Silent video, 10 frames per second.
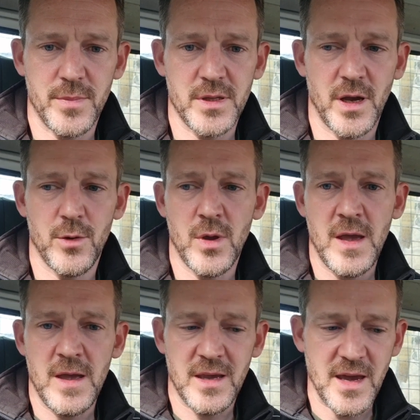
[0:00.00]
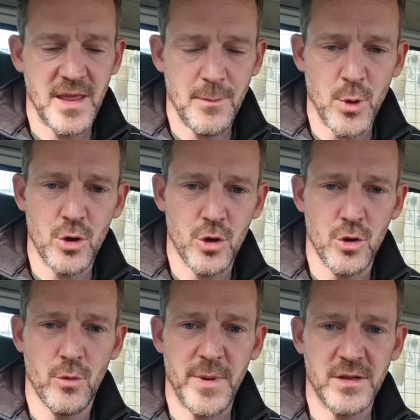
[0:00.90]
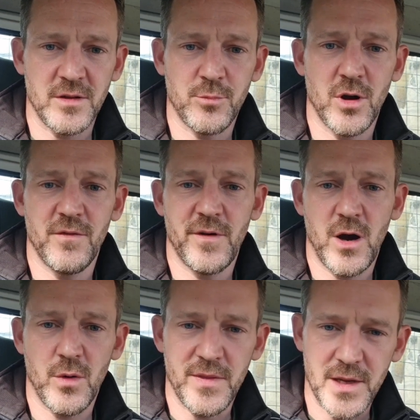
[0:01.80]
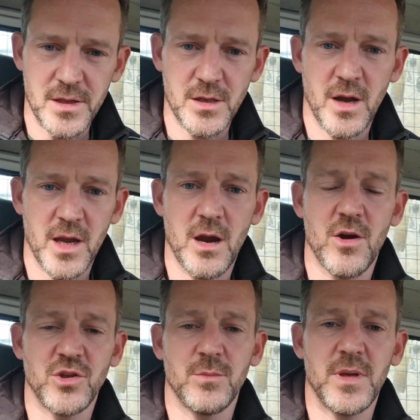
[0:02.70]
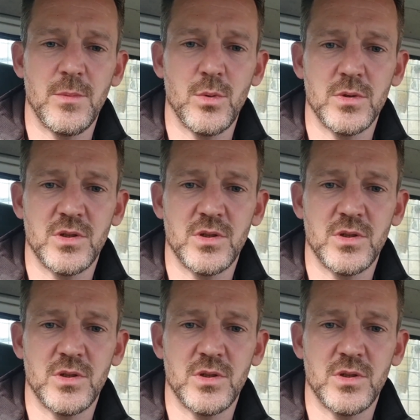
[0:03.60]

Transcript: So get that Google Business profile and then start encouraging people